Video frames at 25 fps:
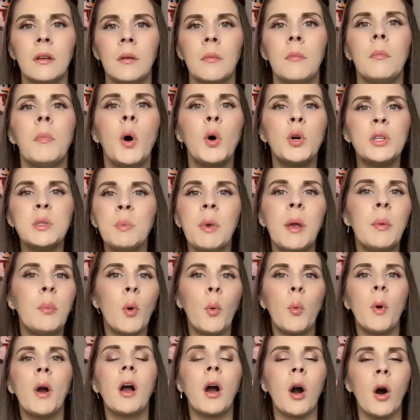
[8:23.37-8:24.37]
Most people
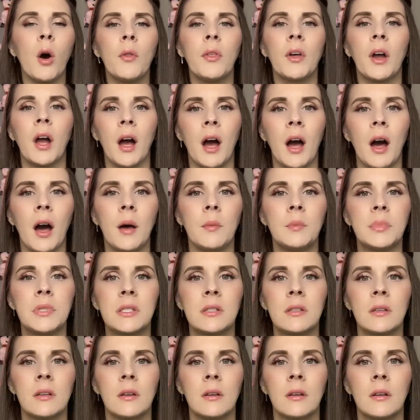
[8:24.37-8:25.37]
would call the
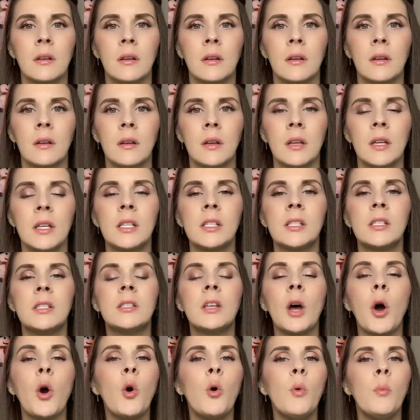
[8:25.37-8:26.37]
cops.
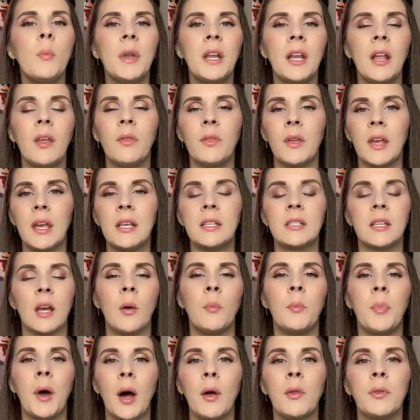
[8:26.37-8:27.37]
So many things
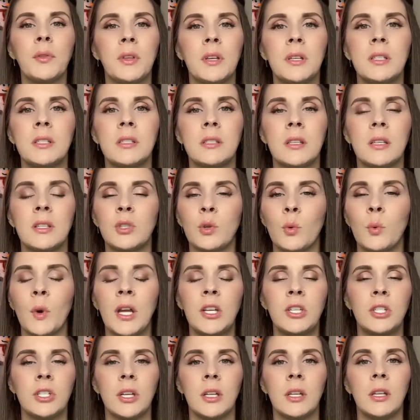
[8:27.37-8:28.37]
about this
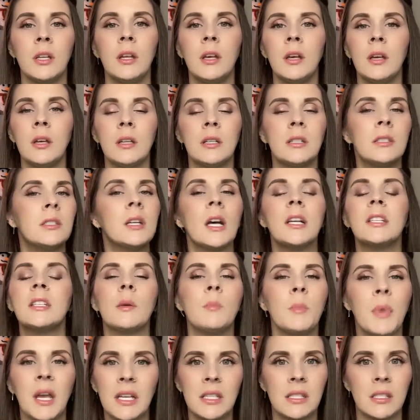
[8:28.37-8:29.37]
situation doesn't
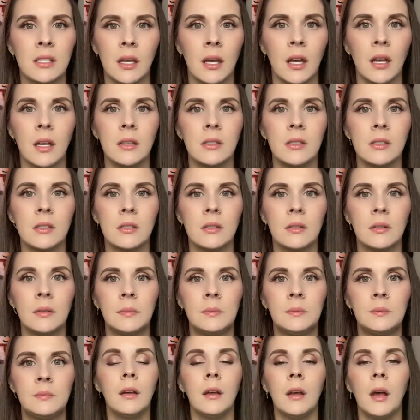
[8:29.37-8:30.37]
make sense.
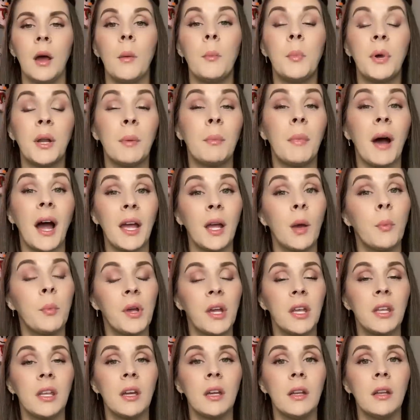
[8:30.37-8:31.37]
But in my
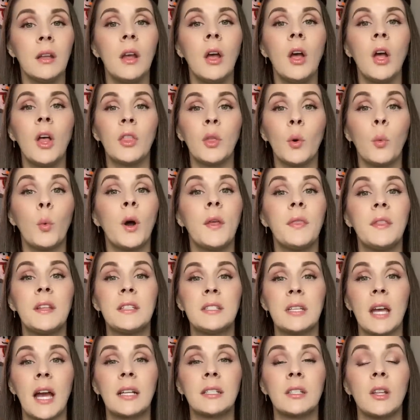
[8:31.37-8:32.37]
opinion, the one that's
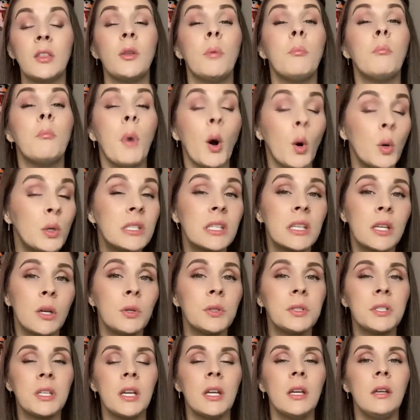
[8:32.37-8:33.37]
acting the most
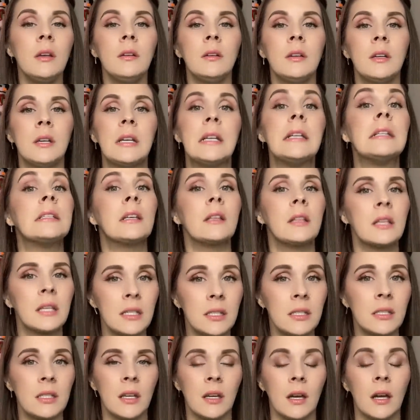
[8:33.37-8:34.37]
guilty is
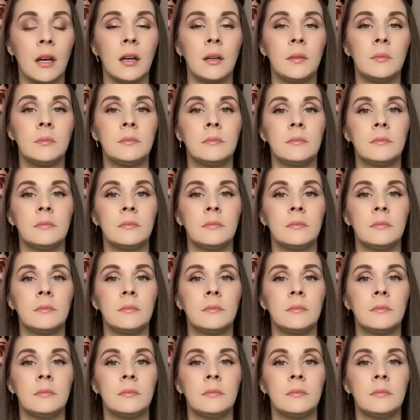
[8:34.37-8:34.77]
Alysia.